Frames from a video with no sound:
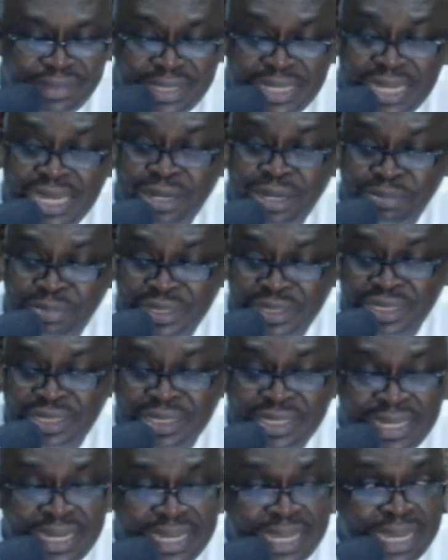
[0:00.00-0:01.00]
I hope
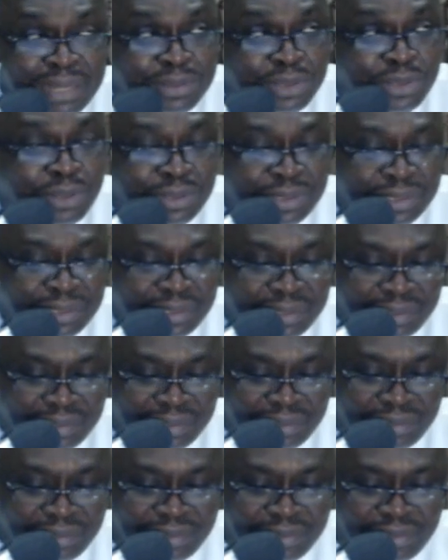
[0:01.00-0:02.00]
this really helps
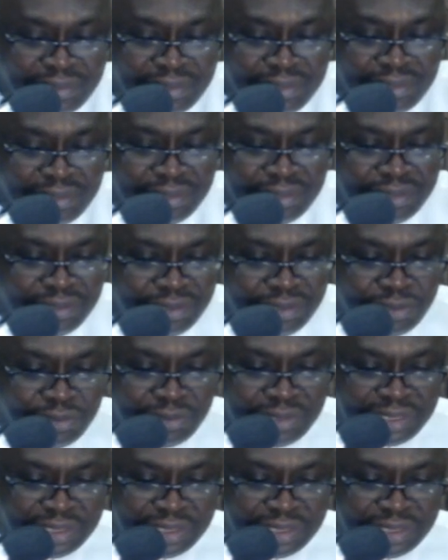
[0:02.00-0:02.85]
us to